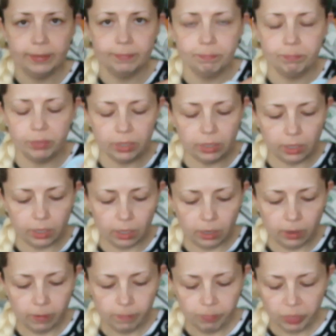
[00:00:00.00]
can be
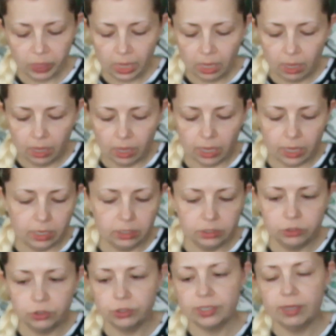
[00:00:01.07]

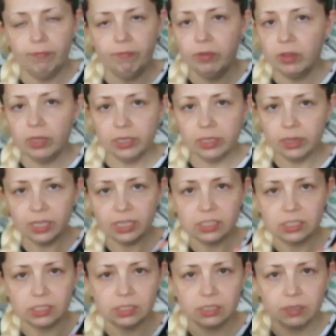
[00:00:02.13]
into something like
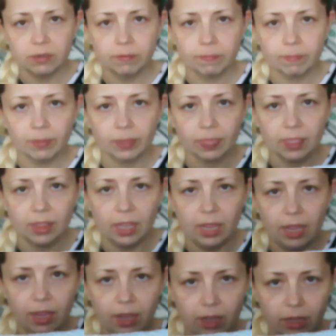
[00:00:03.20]
this.
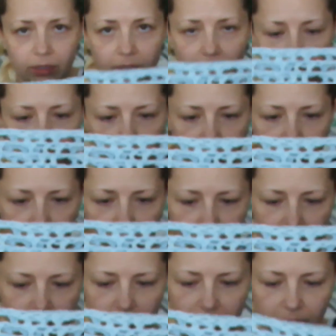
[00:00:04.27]
And as you can
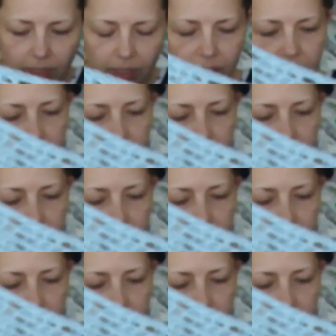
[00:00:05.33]
see,